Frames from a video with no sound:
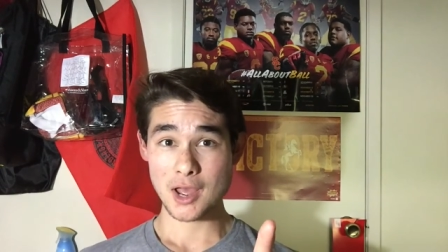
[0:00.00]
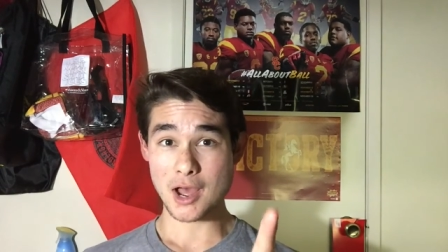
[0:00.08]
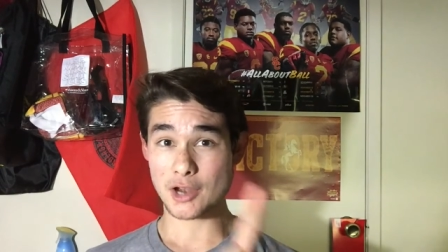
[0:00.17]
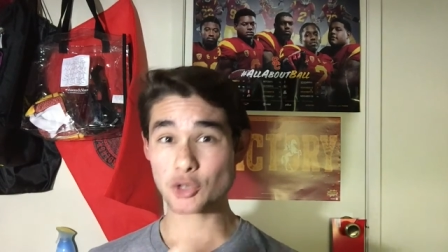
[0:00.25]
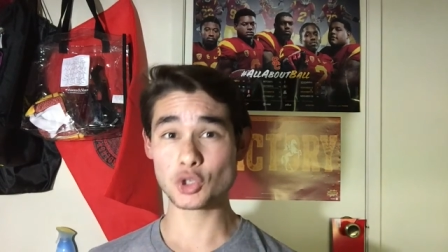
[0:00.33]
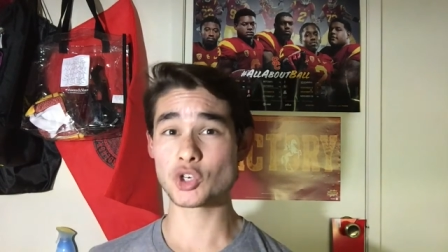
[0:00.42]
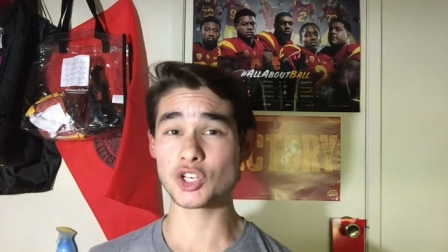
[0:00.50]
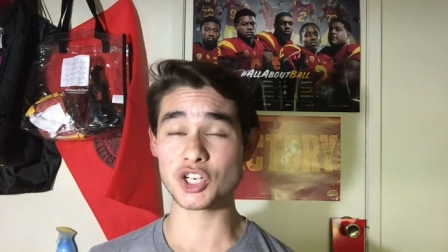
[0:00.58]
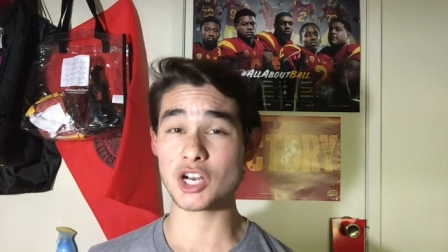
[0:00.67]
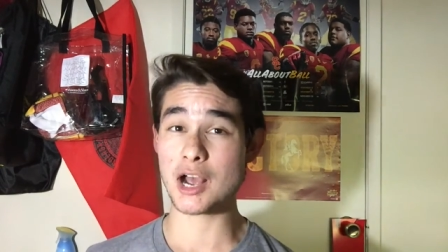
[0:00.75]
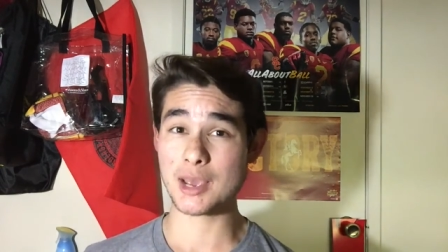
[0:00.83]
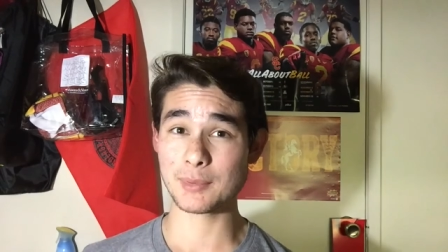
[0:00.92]
a new
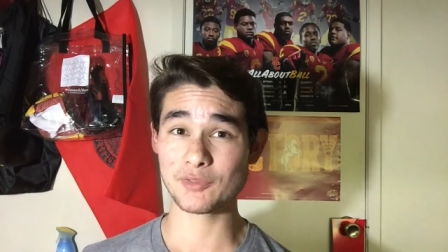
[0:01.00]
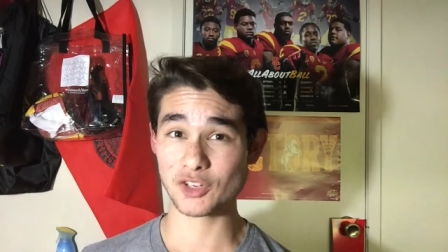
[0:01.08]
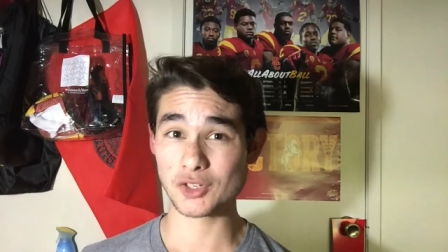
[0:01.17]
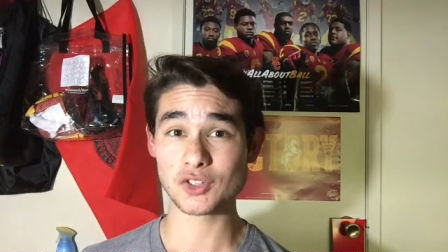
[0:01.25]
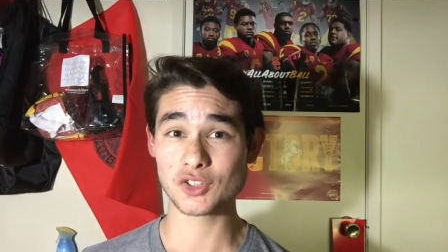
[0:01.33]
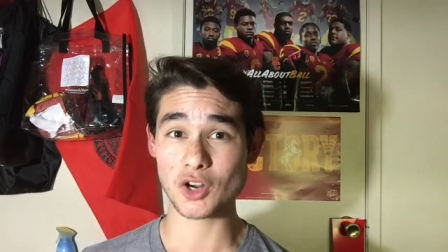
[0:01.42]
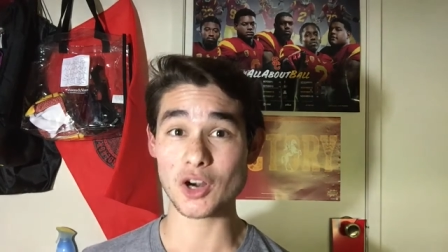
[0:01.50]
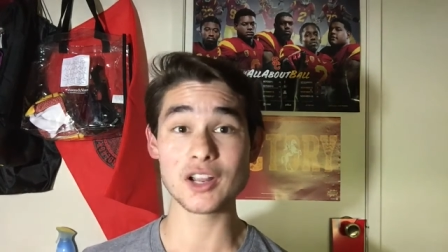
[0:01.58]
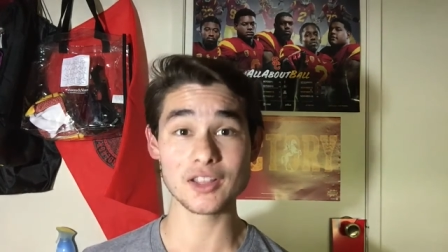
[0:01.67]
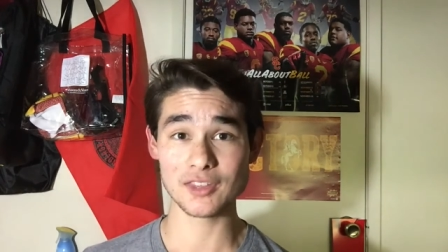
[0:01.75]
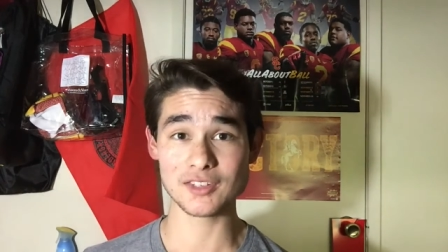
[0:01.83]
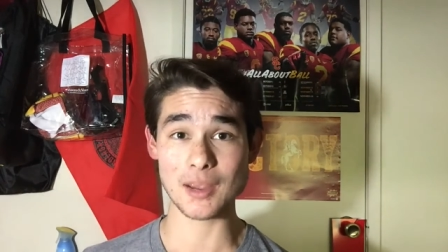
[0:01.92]
tradition I am officially
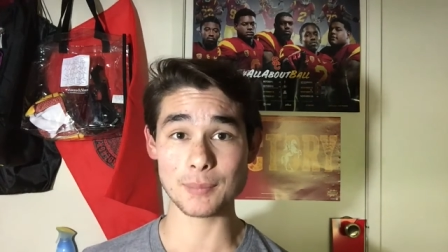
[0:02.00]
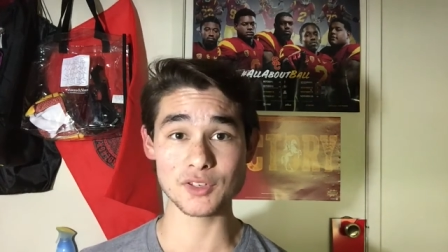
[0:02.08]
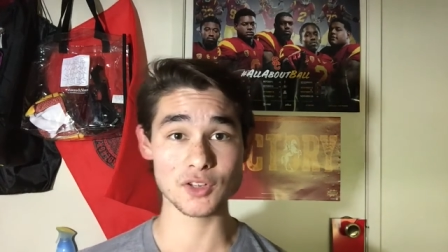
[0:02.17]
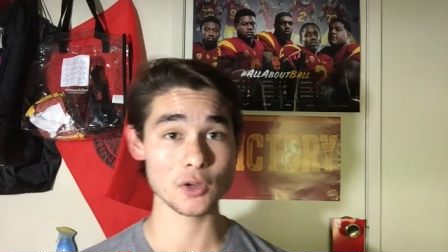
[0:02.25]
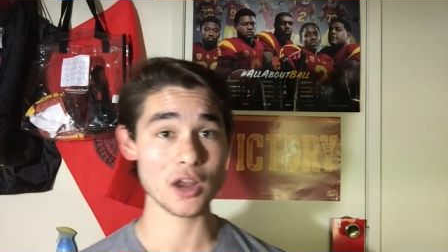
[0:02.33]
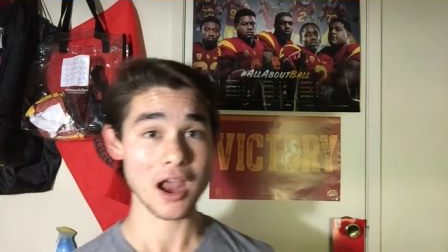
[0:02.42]
starting this episode.